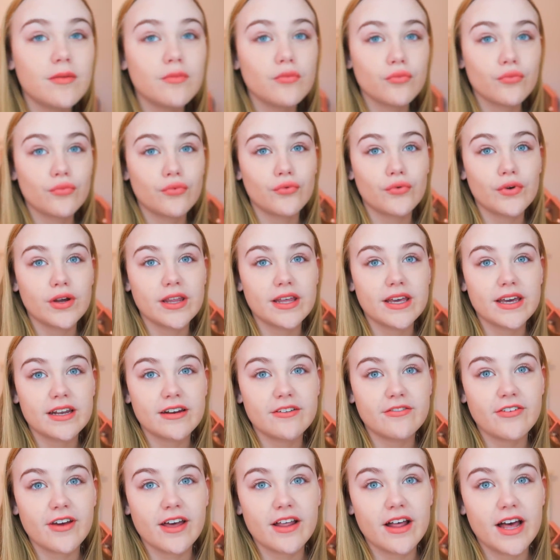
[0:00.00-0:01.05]
I'm really
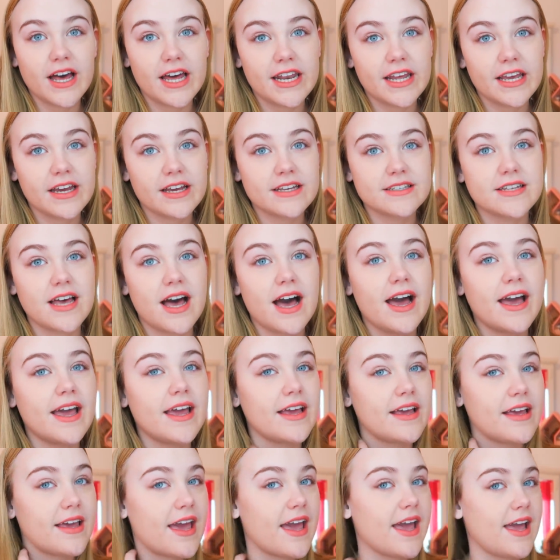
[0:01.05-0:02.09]
gonna fail at it because
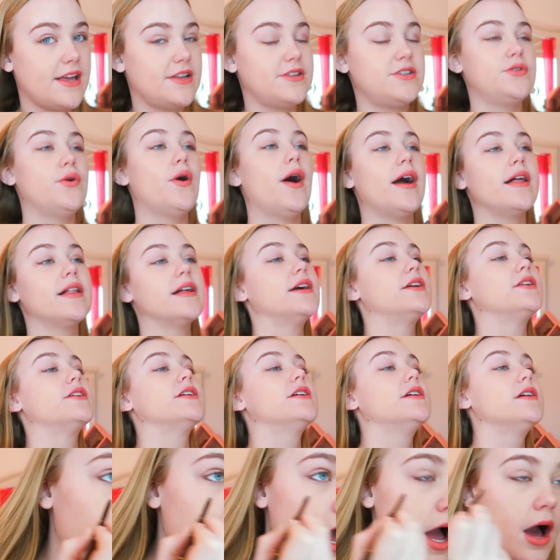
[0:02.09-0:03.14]
I can't do
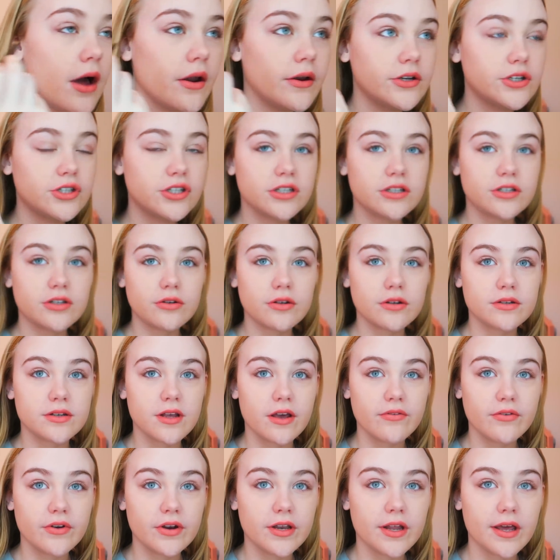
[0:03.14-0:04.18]
eyeliner. How does she do this
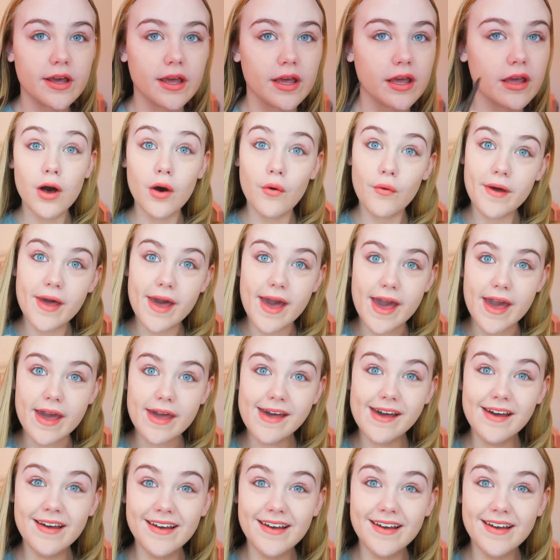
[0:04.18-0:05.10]
every day? Okay.